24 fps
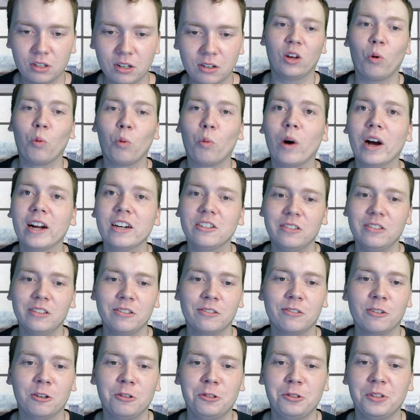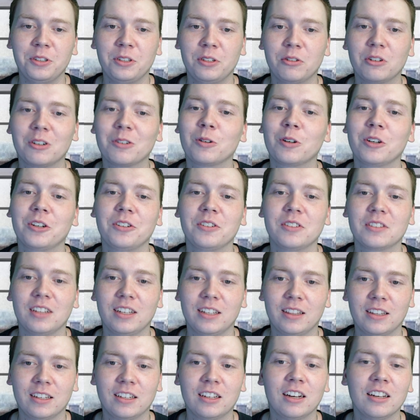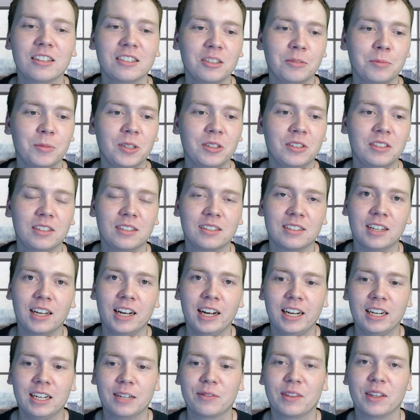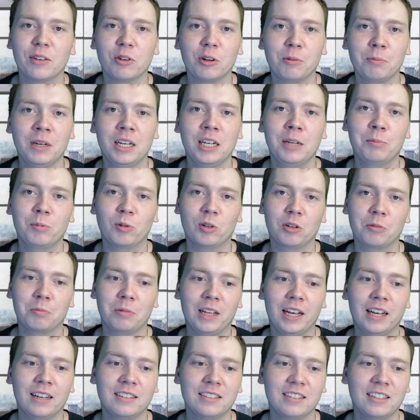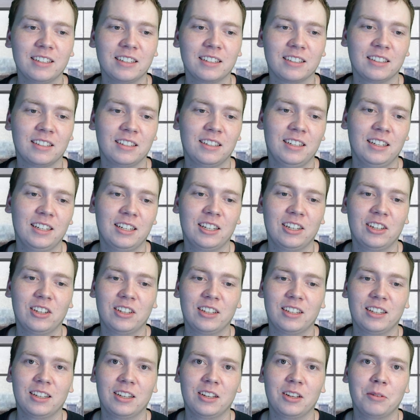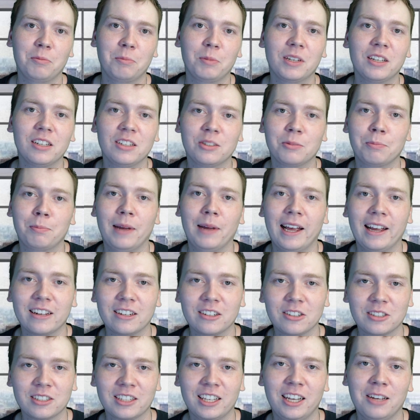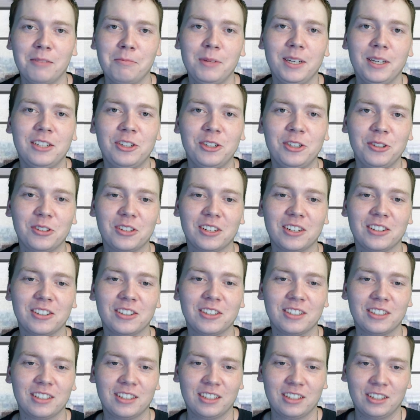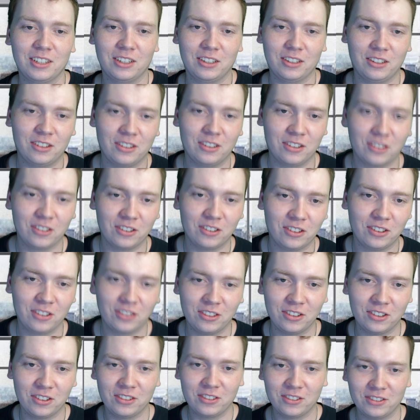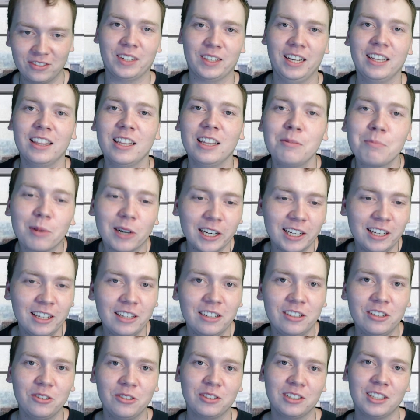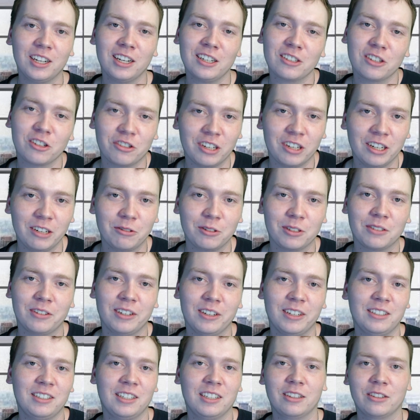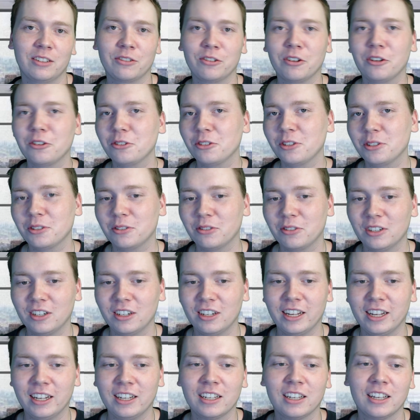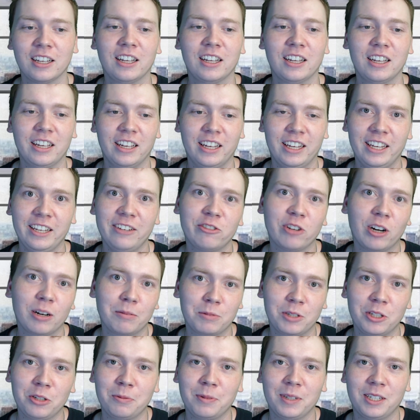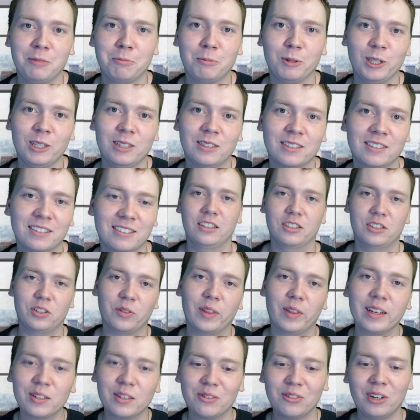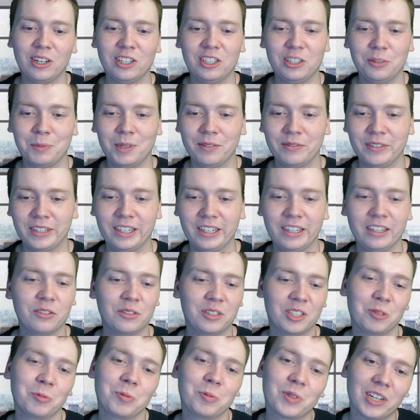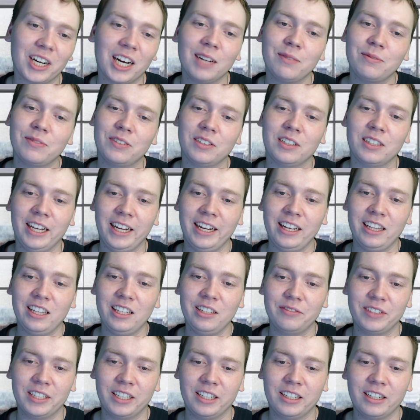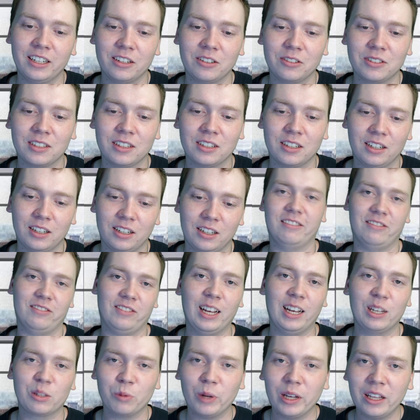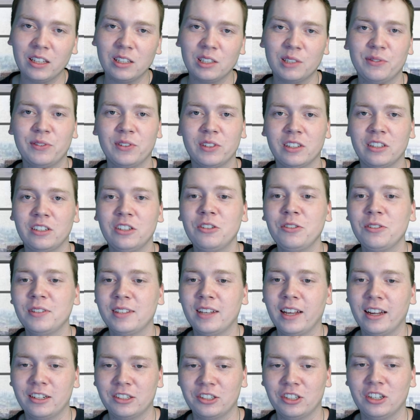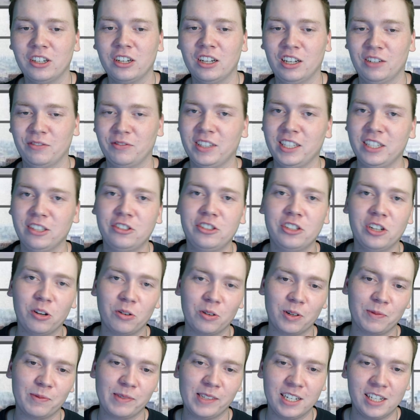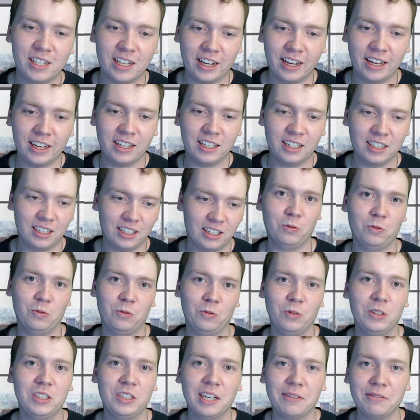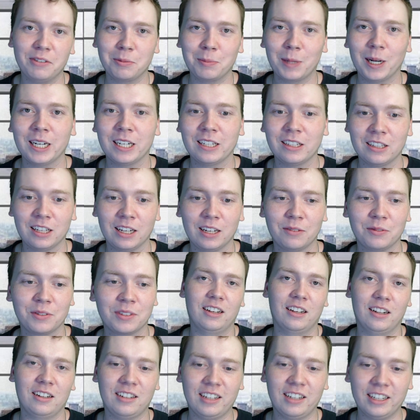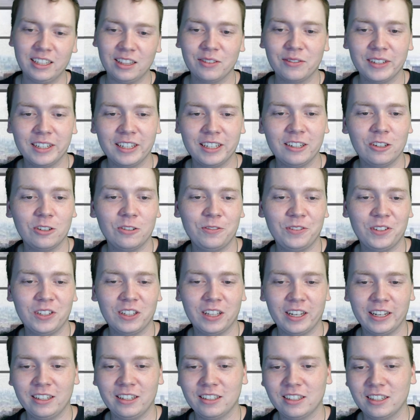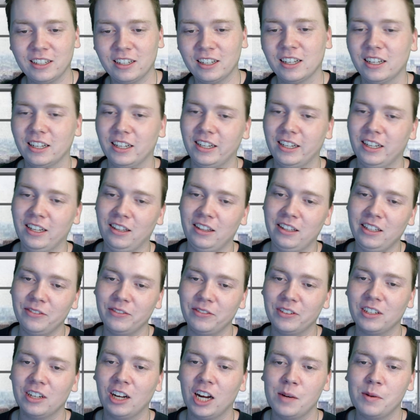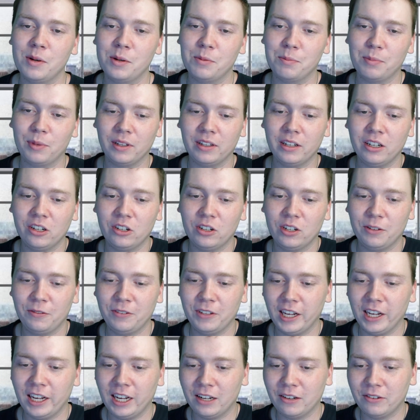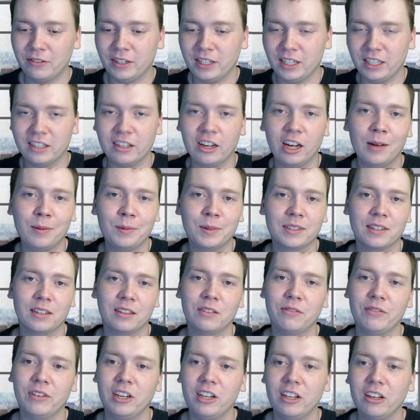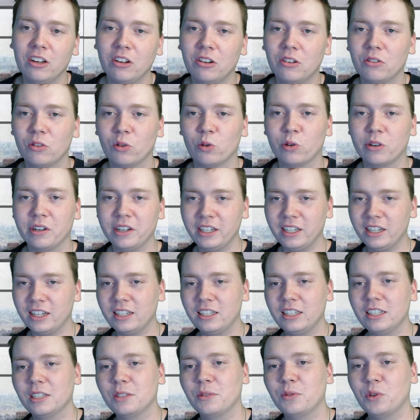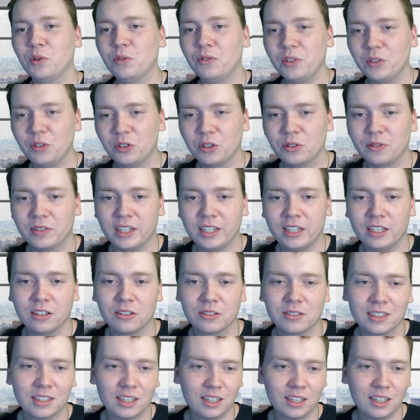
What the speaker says: Why did the grocery store workers let the customers decide if they want paper or plastic? Because baggers can't be choosers. And then breaking news, Dr. Dre was arrested at the grocery store today. He dropped too many beats. So thanks for watching my video. Subscribe for daily videos, as well as for the new section of the joke of the day, which everybody loves. Like the video if you liked it, and leave a comment below if you have any comments on the video or any ideas for future videos.